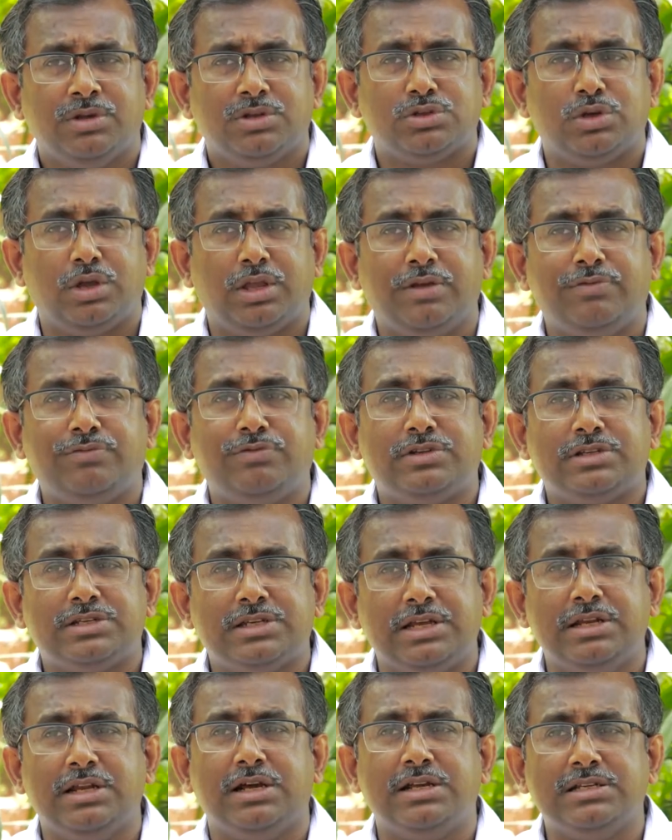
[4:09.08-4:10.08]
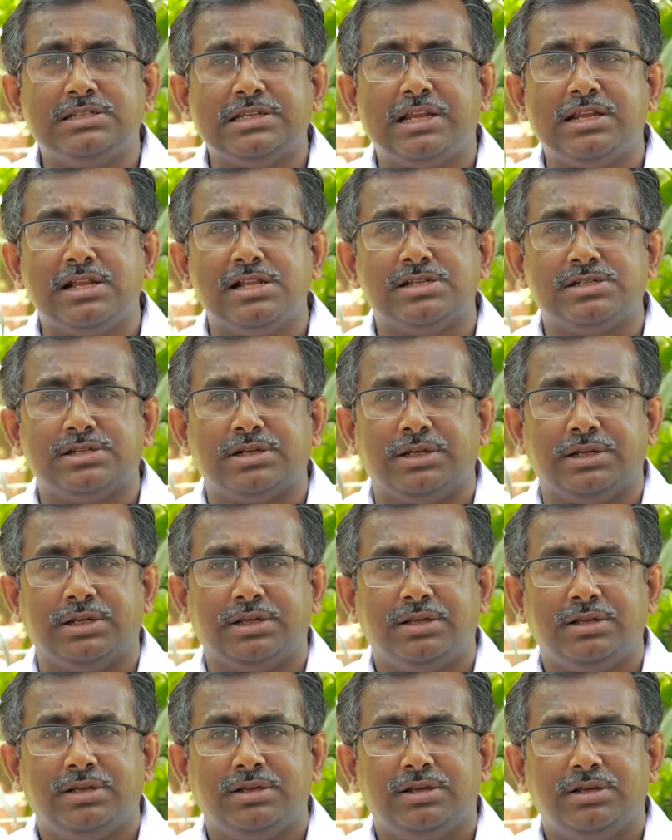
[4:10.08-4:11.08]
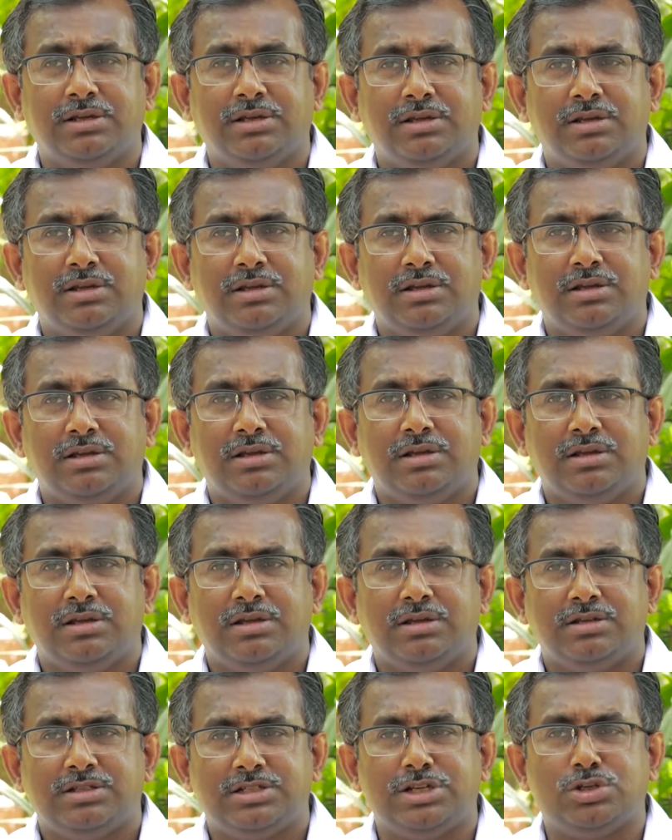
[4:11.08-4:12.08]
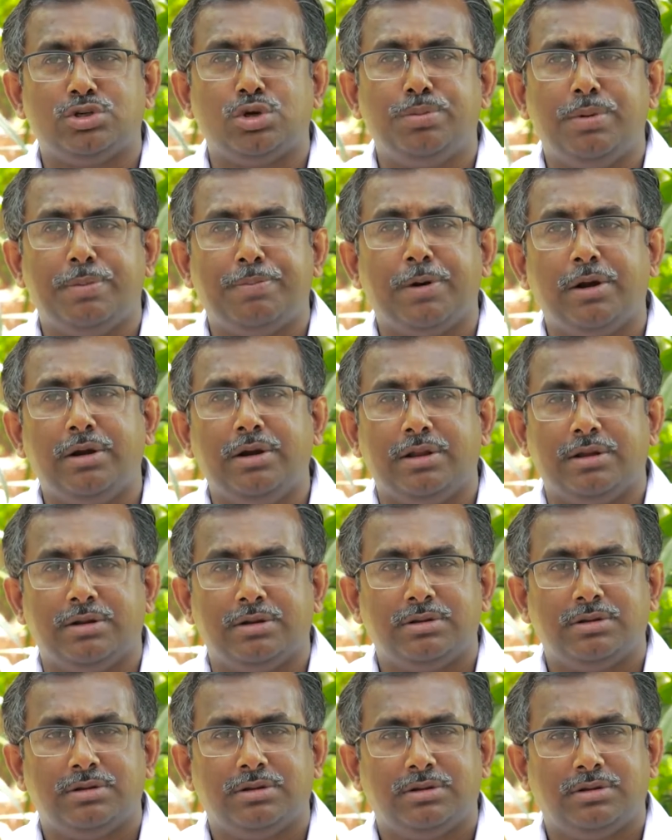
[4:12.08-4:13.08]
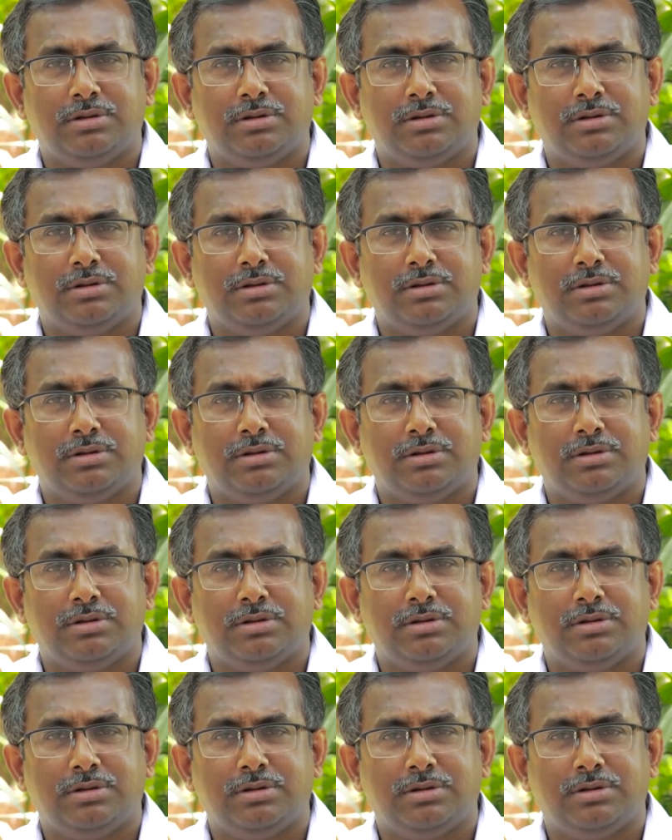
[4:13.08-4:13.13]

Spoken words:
So if she does adultery, she should be pardoned.